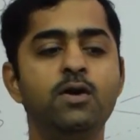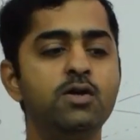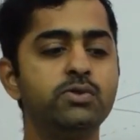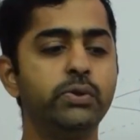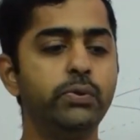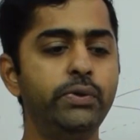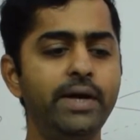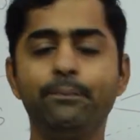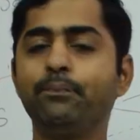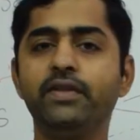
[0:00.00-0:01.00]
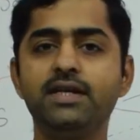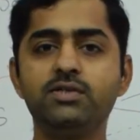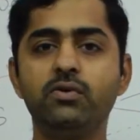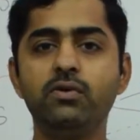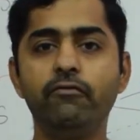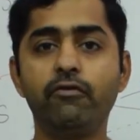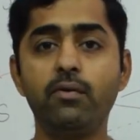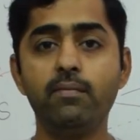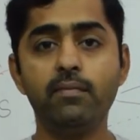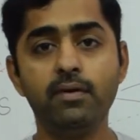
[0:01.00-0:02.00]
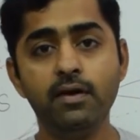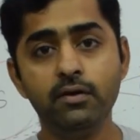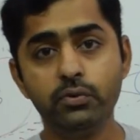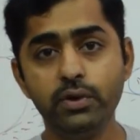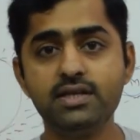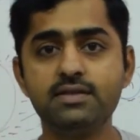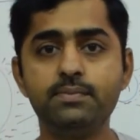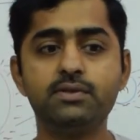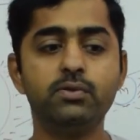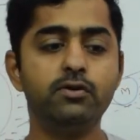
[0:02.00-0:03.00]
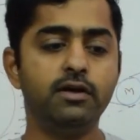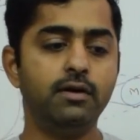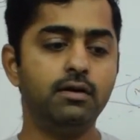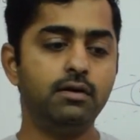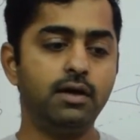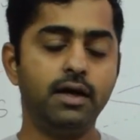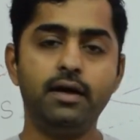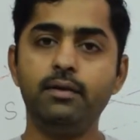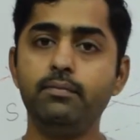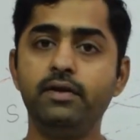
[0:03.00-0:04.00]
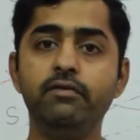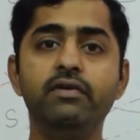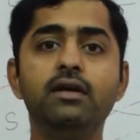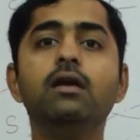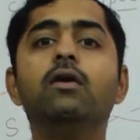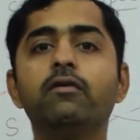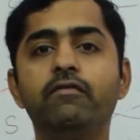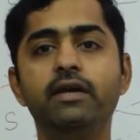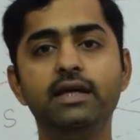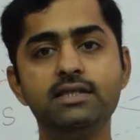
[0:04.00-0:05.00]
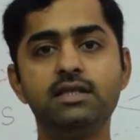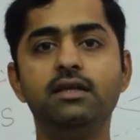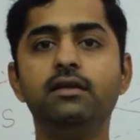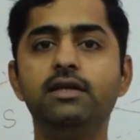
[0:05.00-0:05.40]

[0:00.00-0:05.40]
So yeah, that's all from today's episode. I am giving a lot of links in the